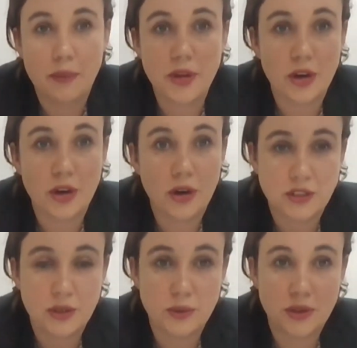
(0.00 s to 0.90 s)
There are
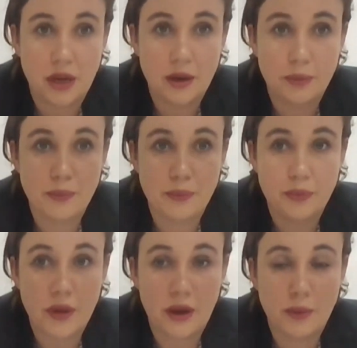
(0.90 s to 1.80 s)
also
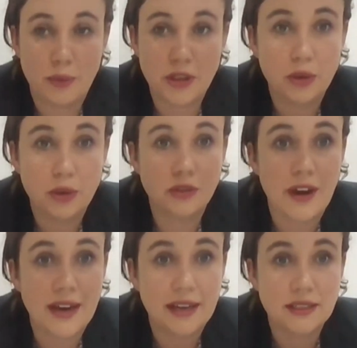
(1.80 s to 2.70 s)
some, we don't
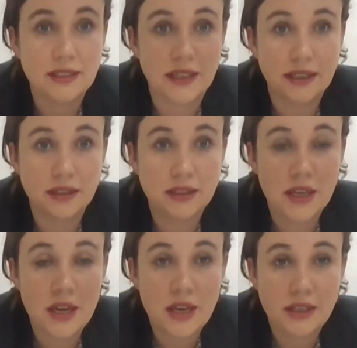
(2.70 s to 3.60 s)
advise
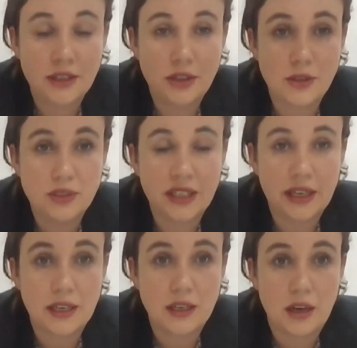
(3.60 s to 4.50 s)
against
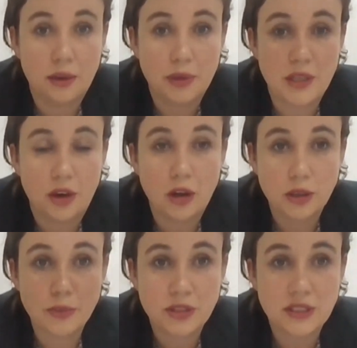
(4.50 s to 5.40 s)
using it in
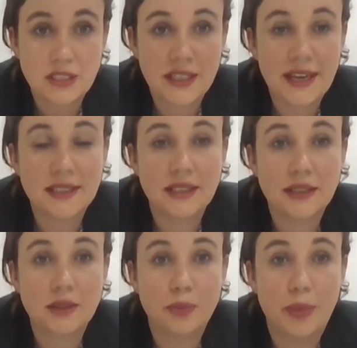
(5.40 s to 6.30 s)
all emergency
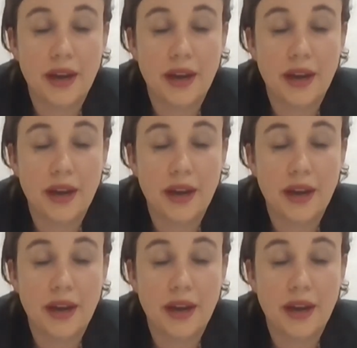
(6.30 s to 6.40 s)
cases,